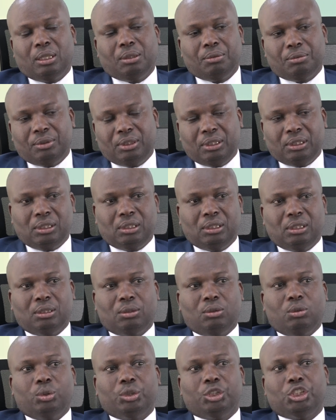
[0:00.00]
to have
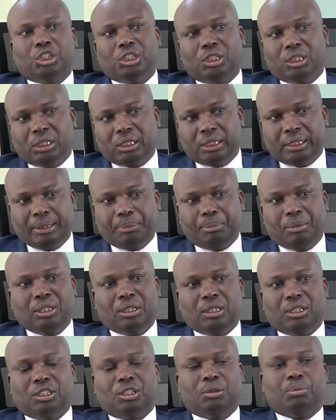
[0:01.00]
the coaching, the
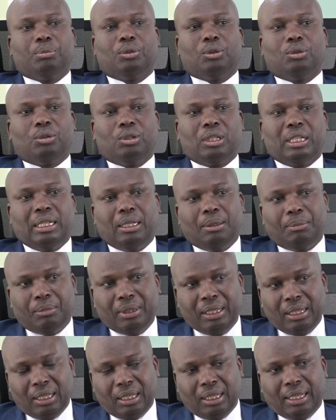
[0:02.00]
mentorship program,
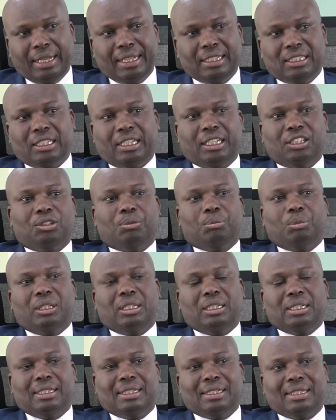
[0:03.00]

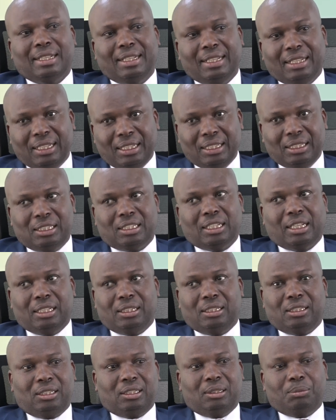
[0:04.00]
attachments,
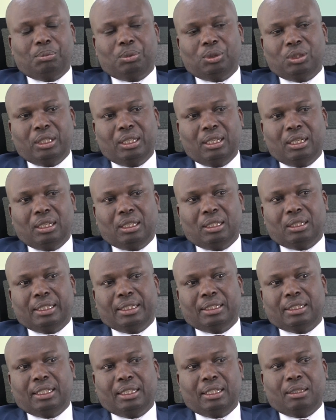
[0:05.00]
internships
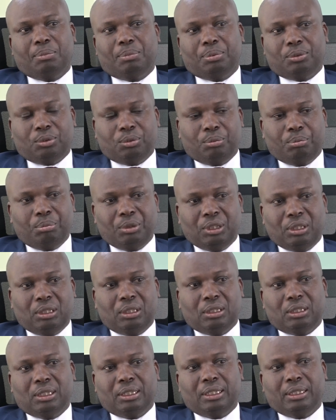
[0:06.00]
that help to
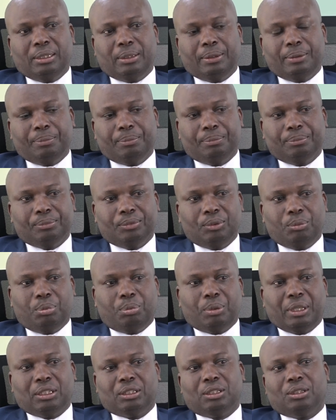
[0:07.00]
build the
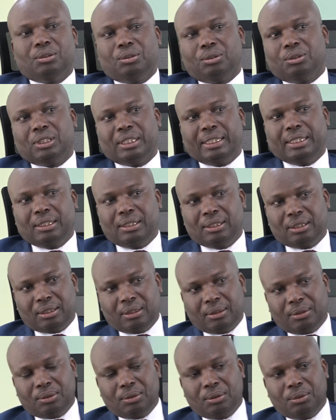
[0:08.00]
practical
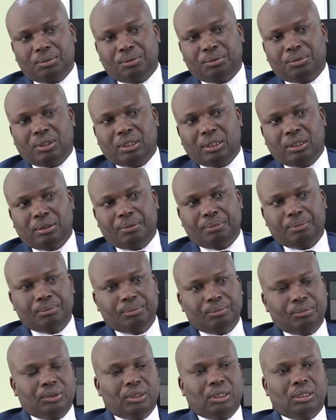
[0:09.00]
sense of
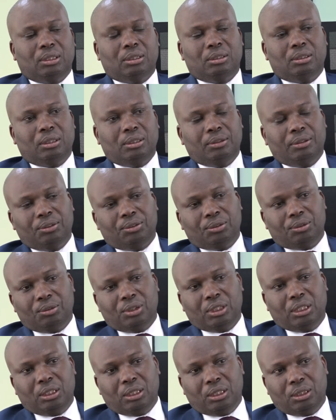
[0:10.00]
the
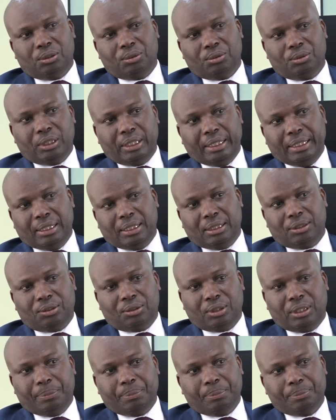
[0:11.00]
student into the
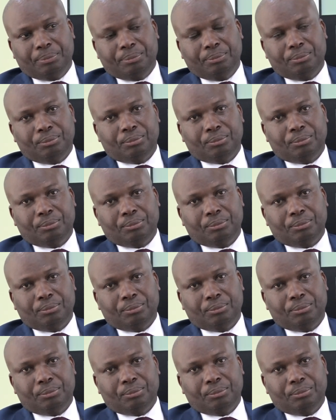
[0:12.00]
industry.